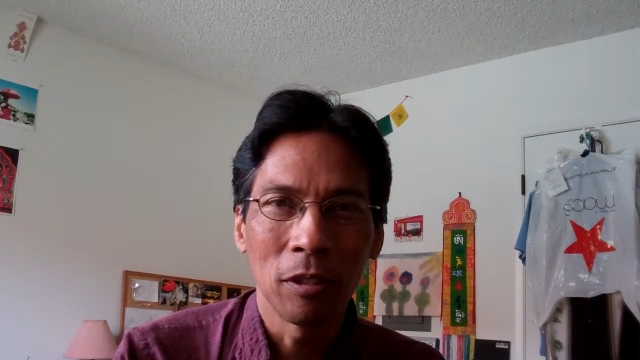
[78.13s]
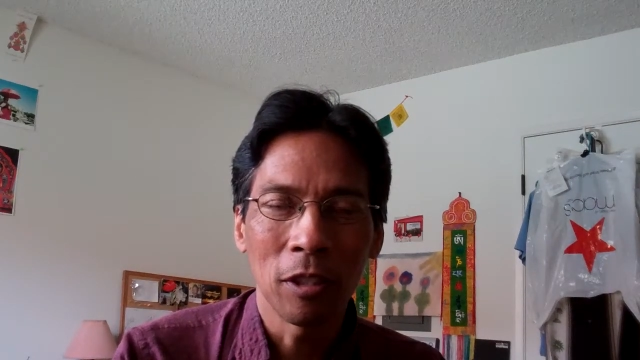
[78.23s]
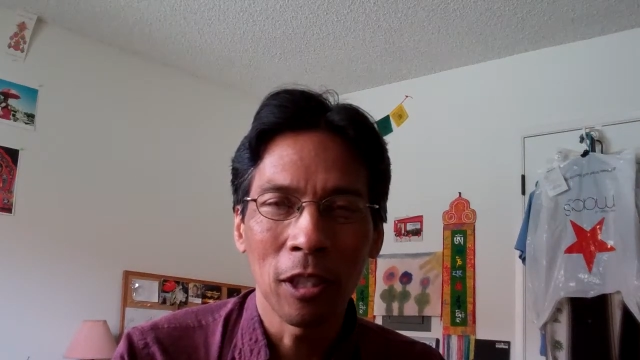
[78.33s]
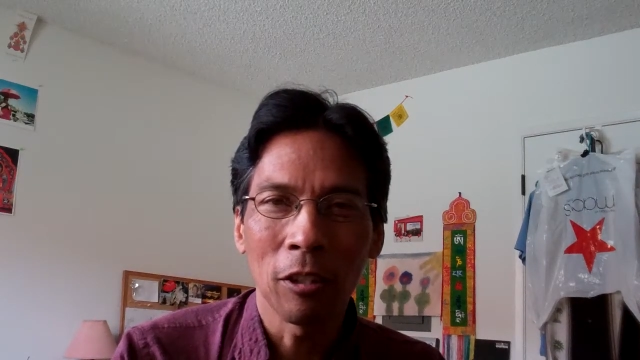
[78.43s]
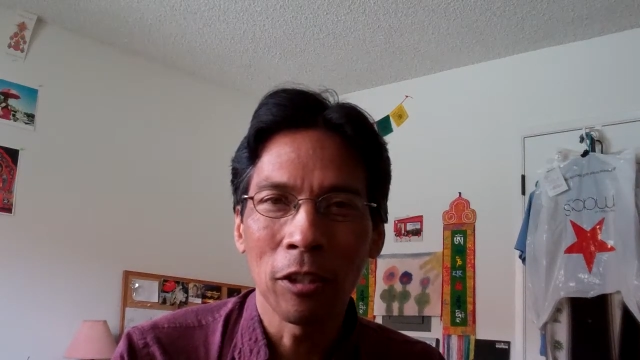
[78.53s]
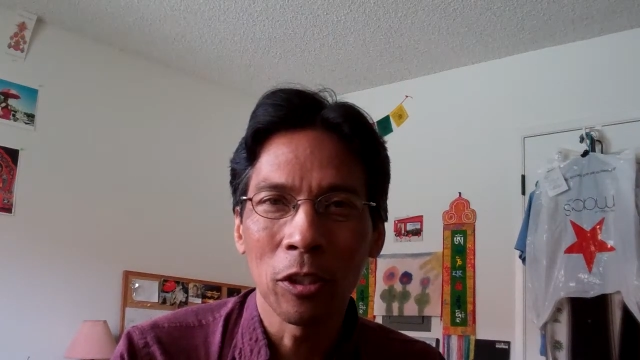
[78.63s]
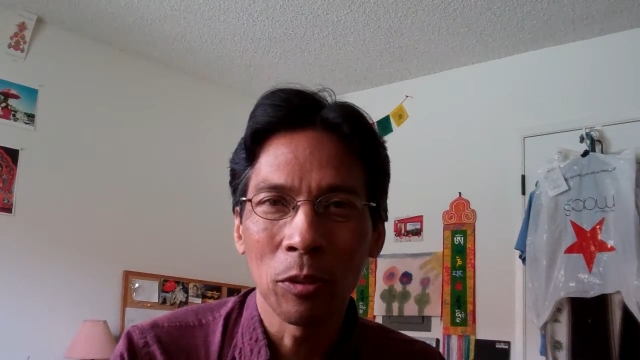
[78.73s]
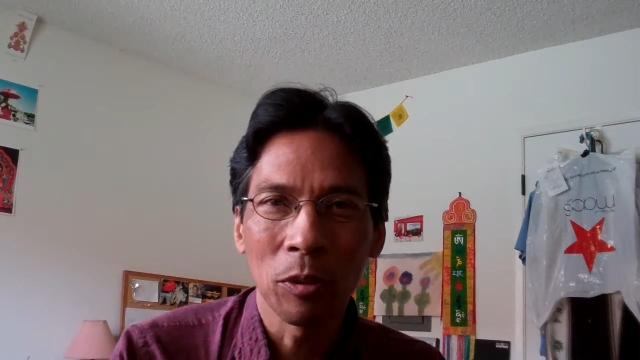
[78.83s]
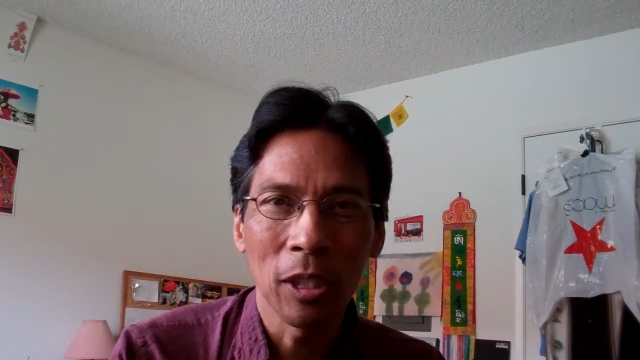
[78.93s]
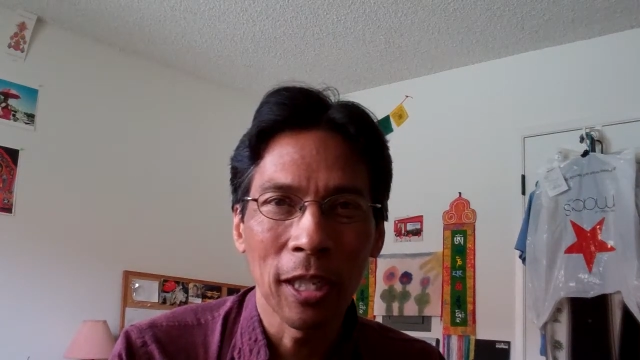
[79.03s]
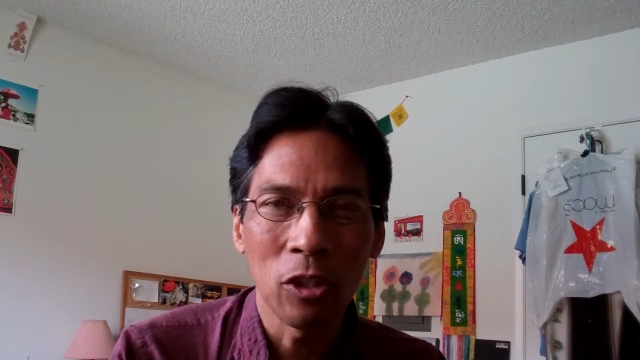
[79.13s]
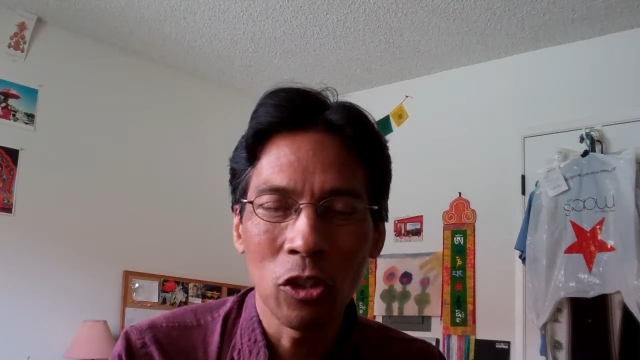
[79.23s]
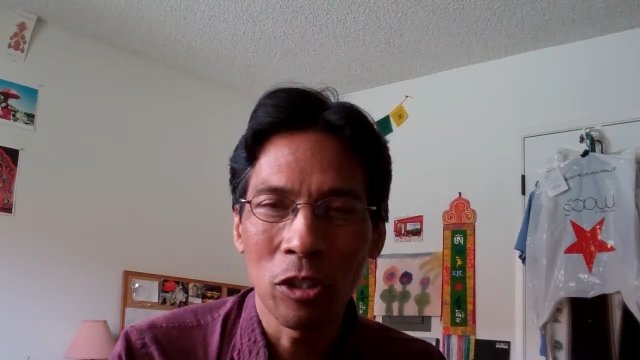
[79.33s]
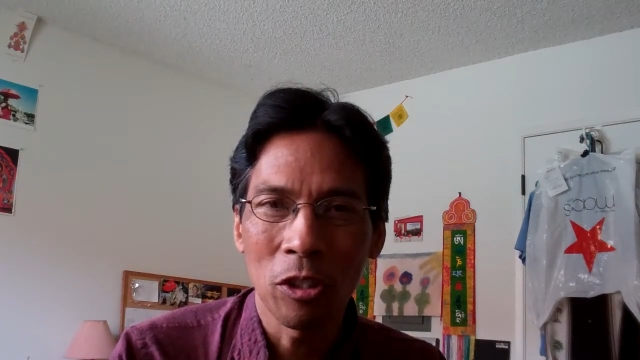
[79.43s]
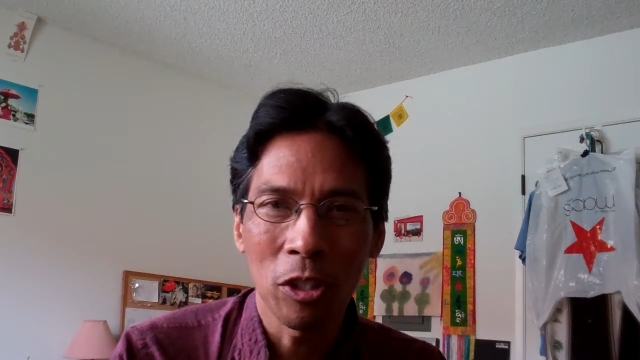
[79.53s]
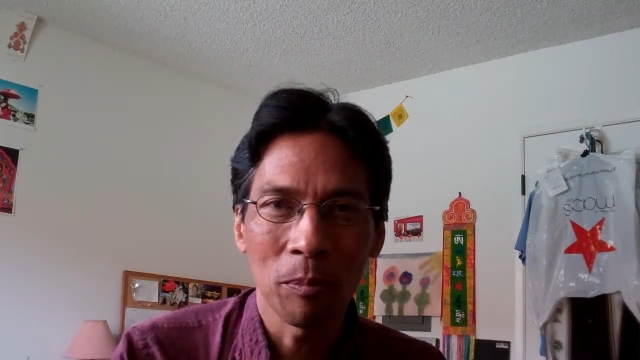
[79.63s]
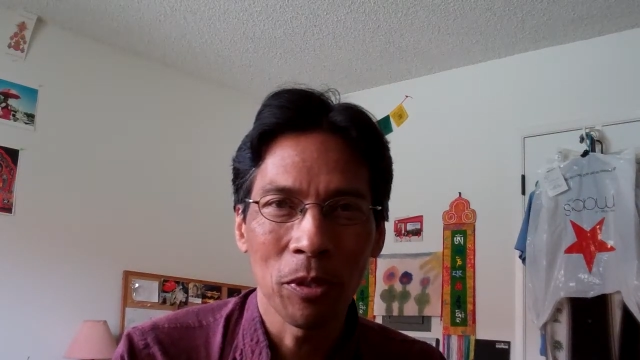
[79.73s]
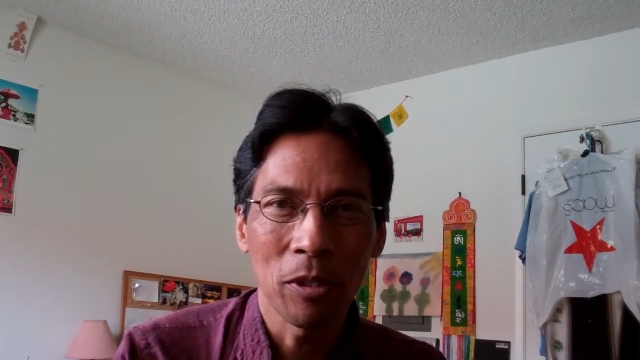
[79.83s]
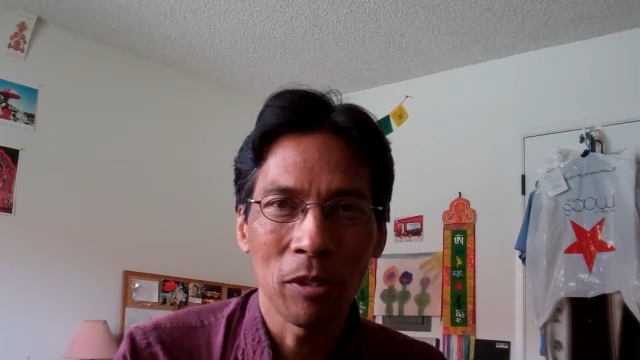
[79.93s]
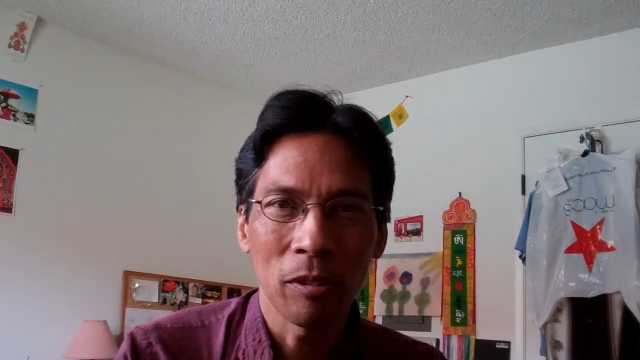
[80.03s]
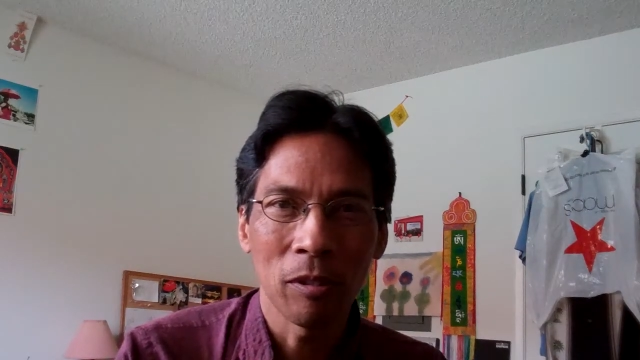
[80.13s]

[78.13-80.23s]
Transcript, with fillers: Take a look at your relationships.